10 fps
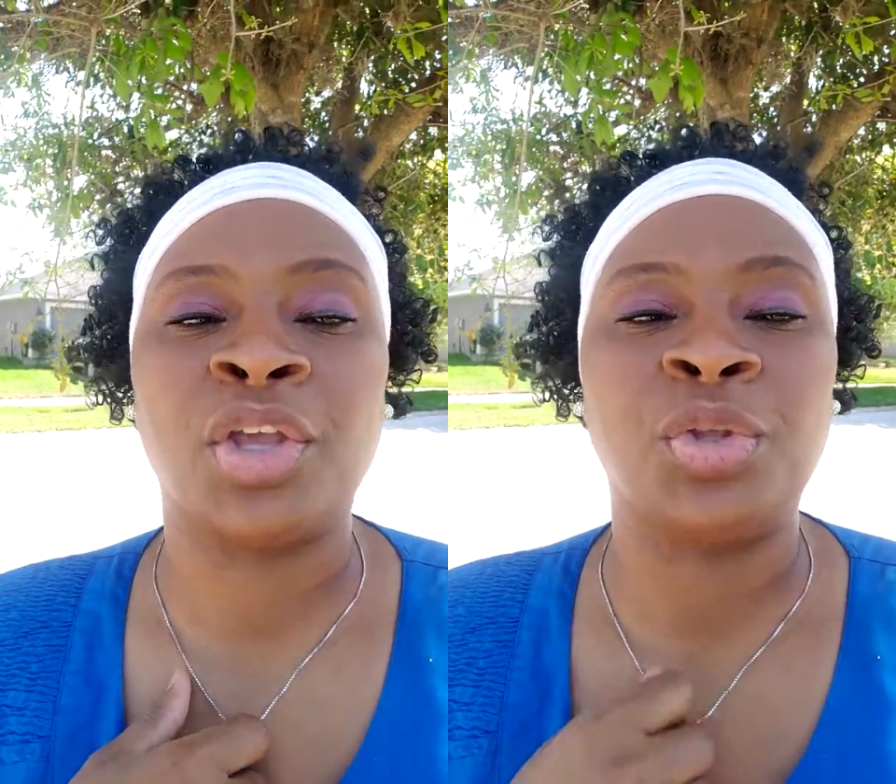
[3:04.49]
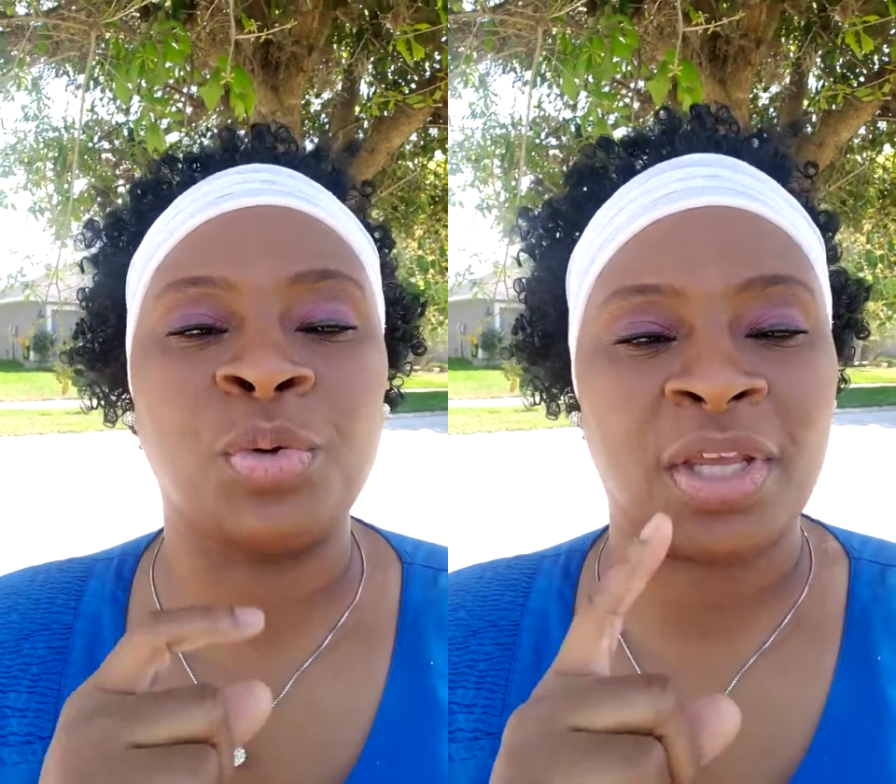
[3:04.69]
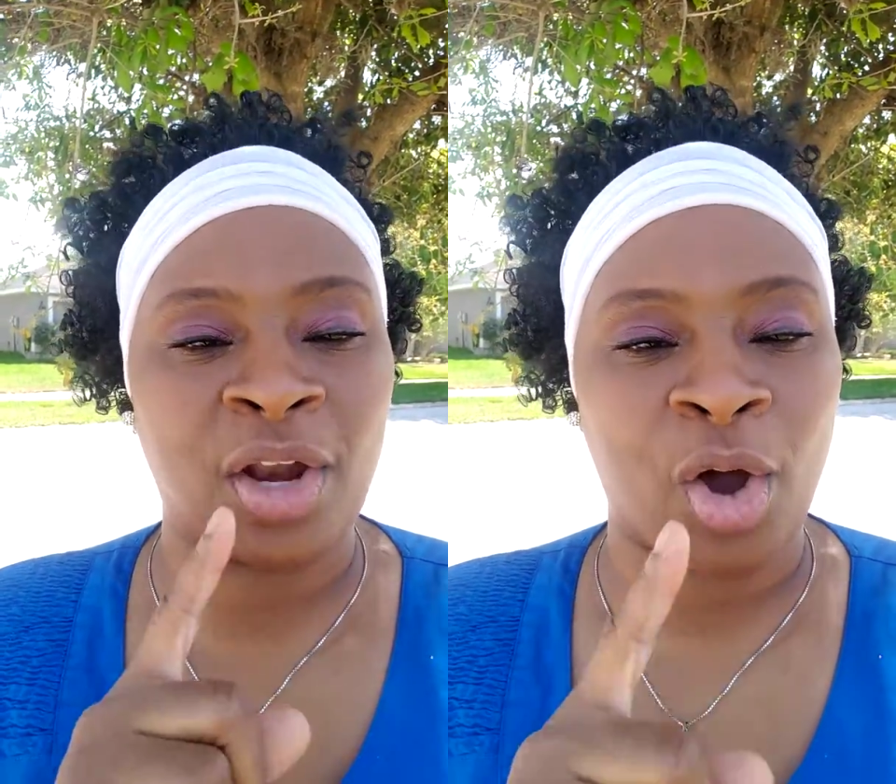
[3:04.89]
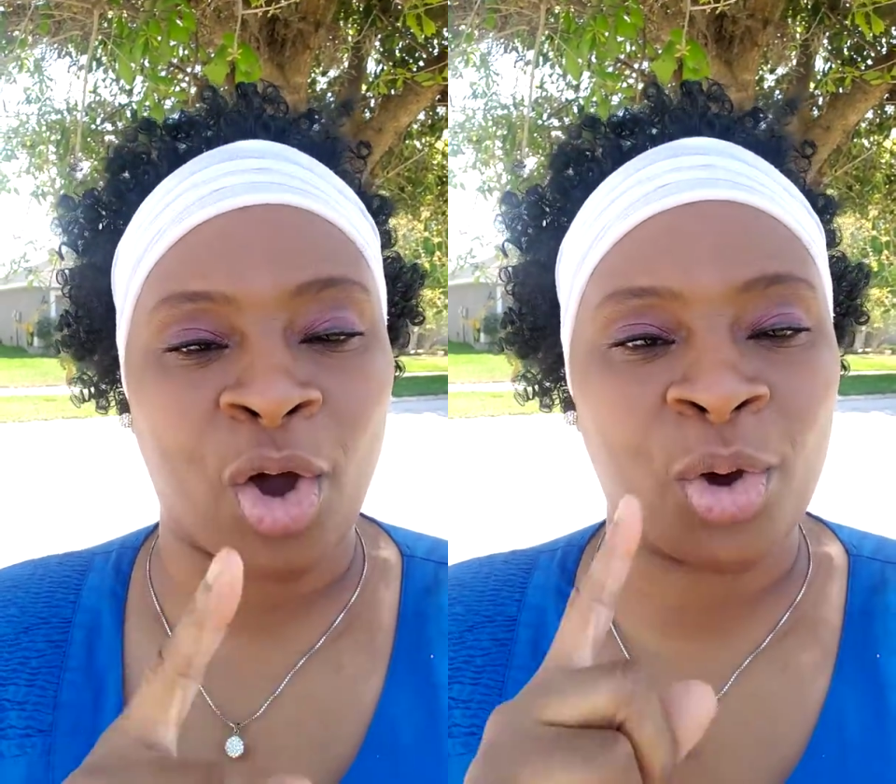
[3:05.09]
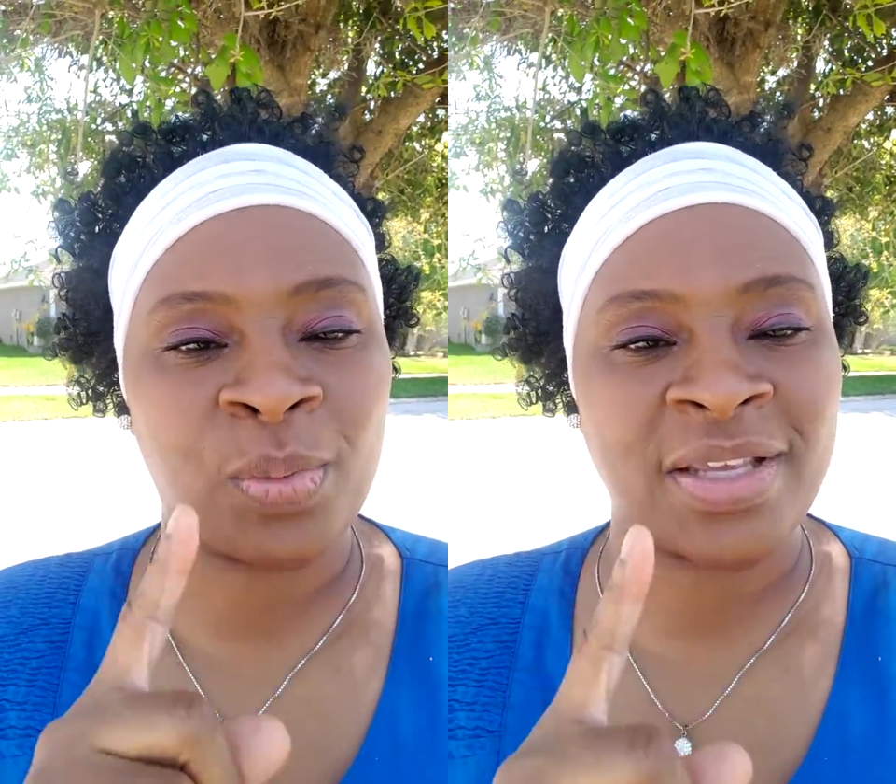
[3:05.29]
You can
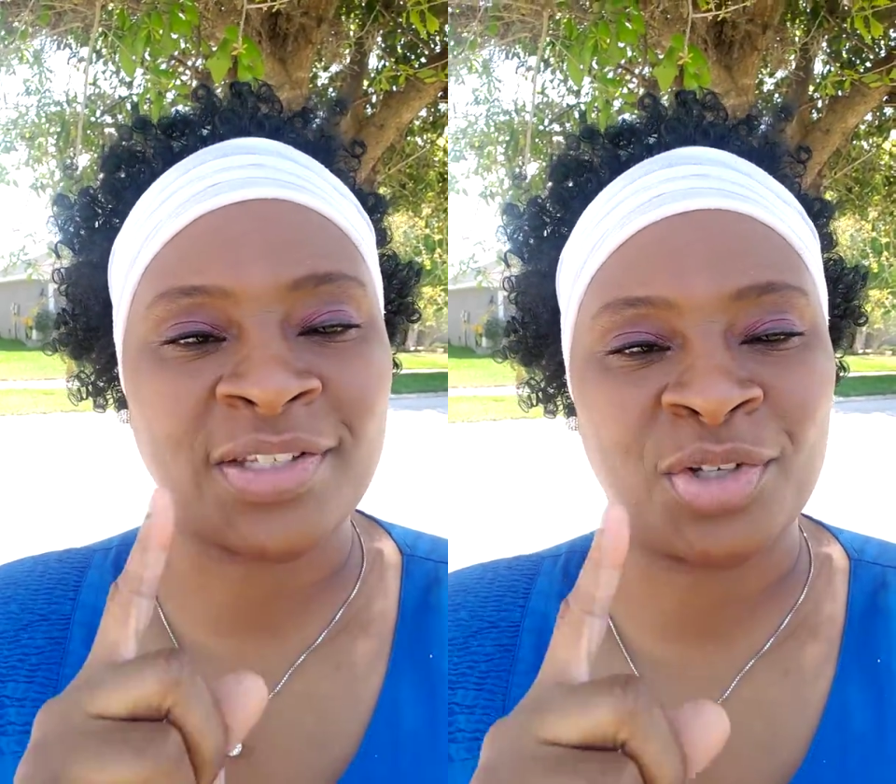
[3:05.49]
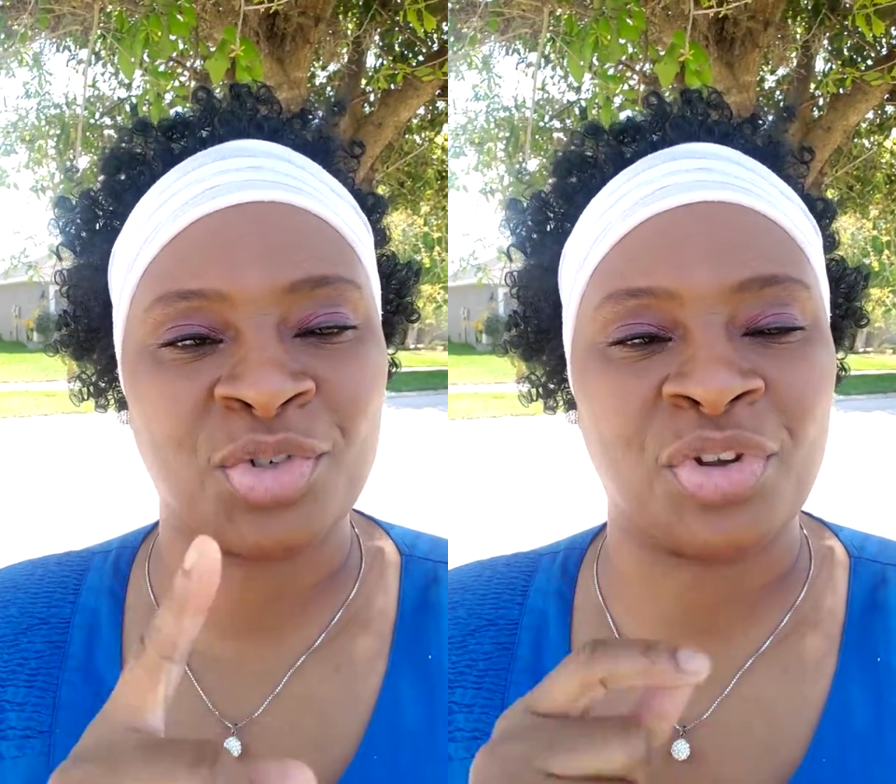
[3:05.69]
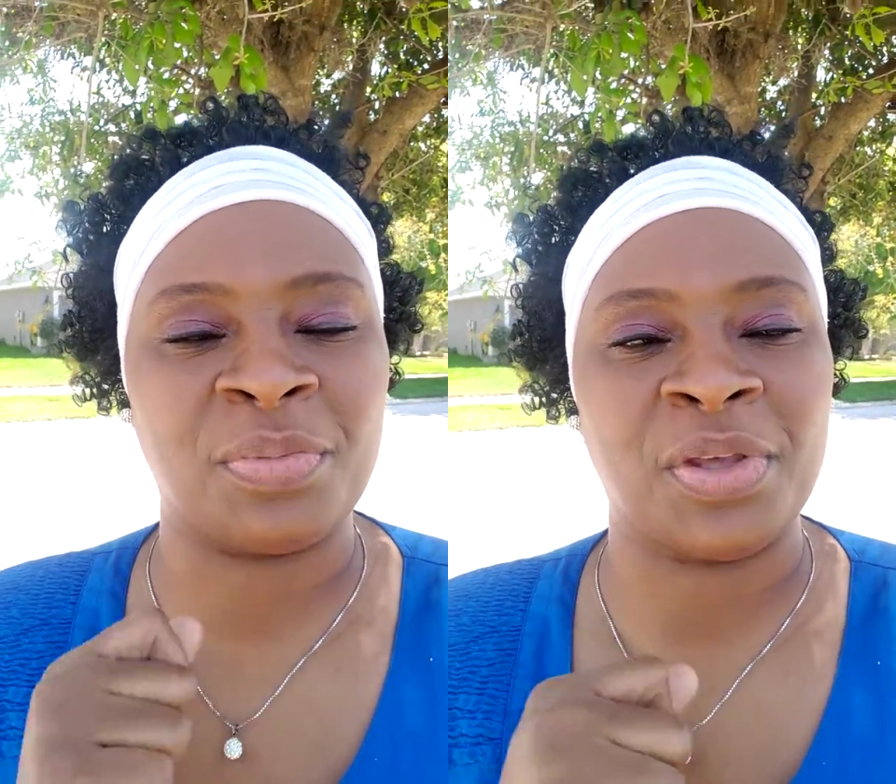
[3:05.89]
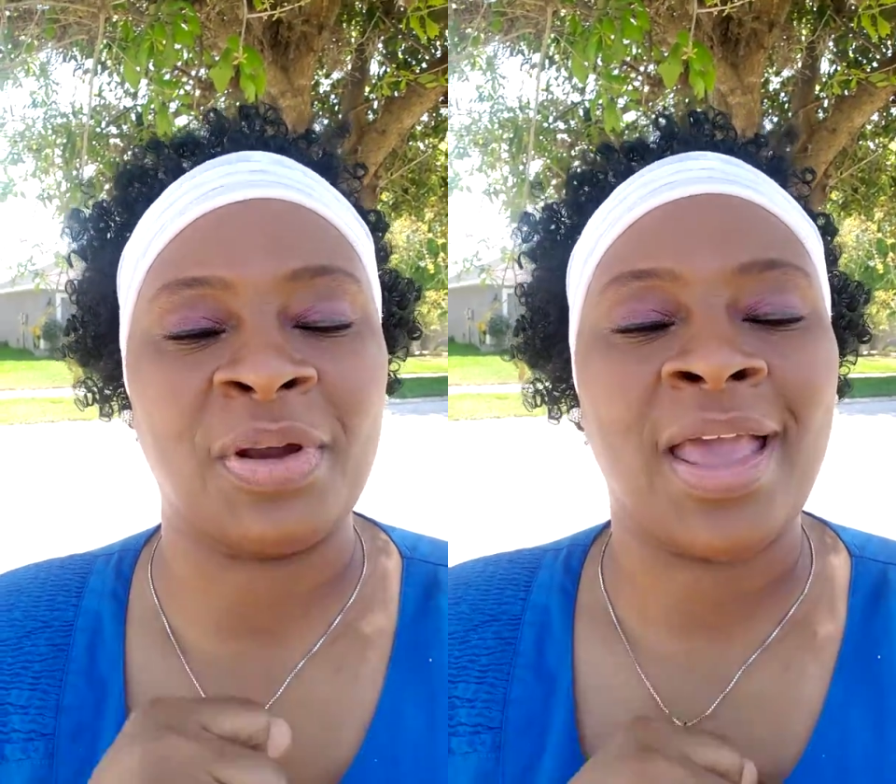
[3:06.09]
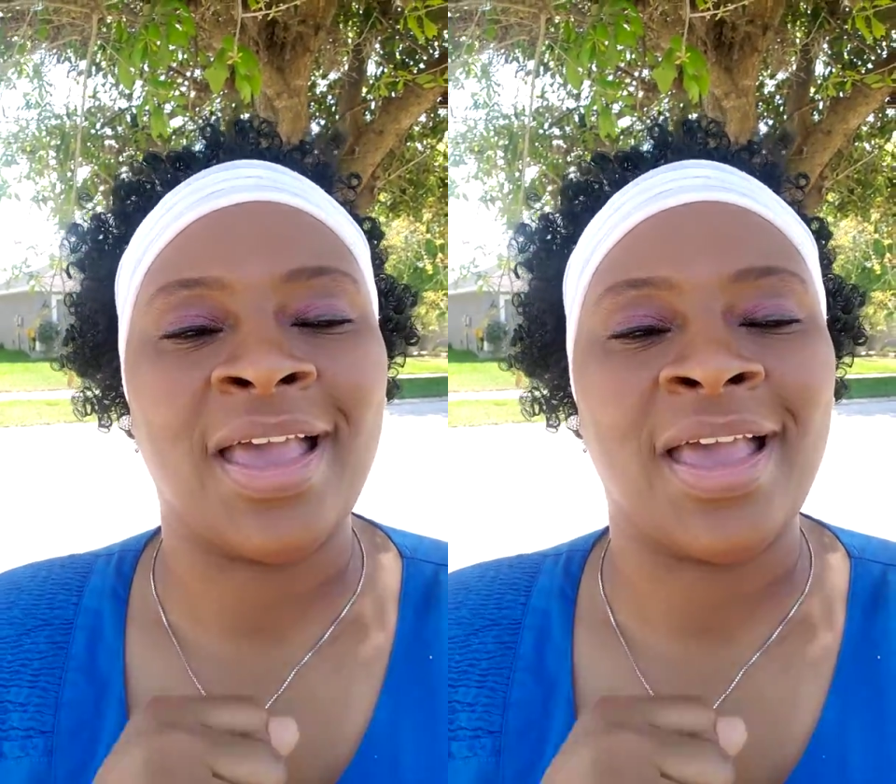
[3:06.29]
always contribute